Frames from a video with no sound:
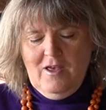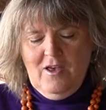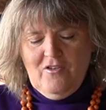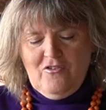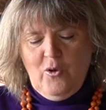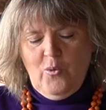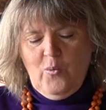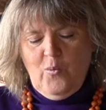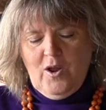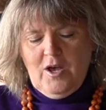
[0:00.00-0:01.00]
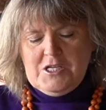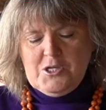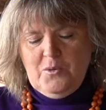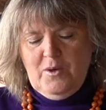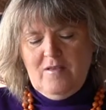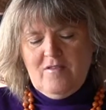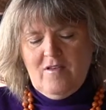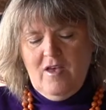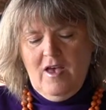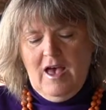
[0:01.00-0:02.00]
So what I do
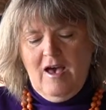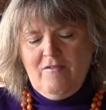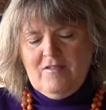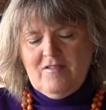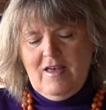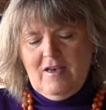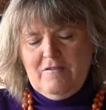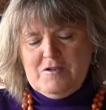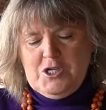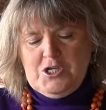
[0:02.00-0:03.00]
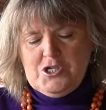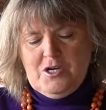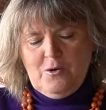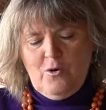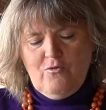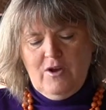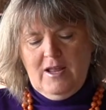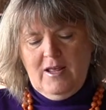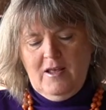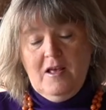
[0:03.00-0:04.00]
is have a stack of ginger
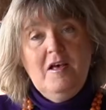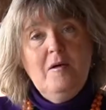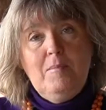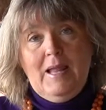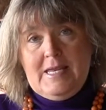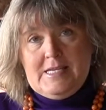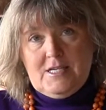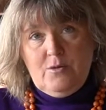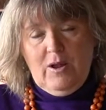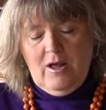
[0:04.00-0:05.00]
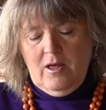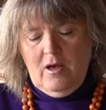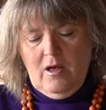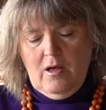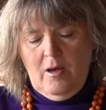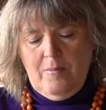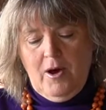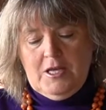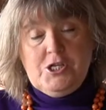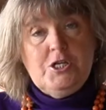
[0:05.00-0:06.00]
already blended. When I
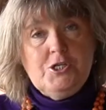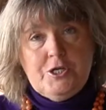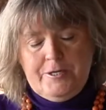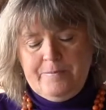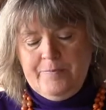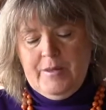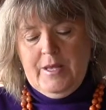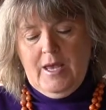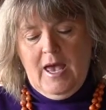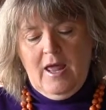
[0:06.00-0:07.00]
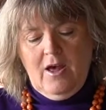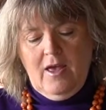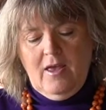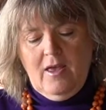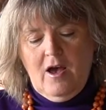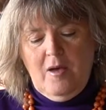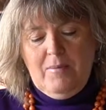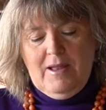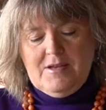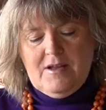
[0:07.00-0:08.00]
buy ginger, and I
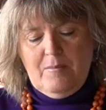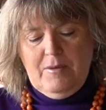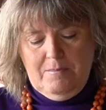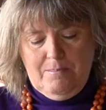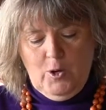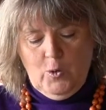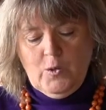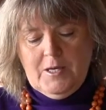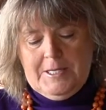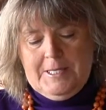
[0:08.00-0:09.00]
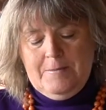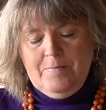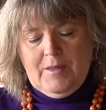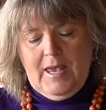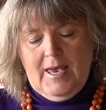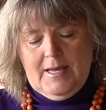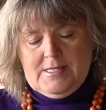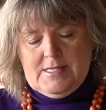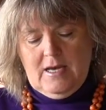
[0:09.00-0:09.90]
blend it up in bulk, and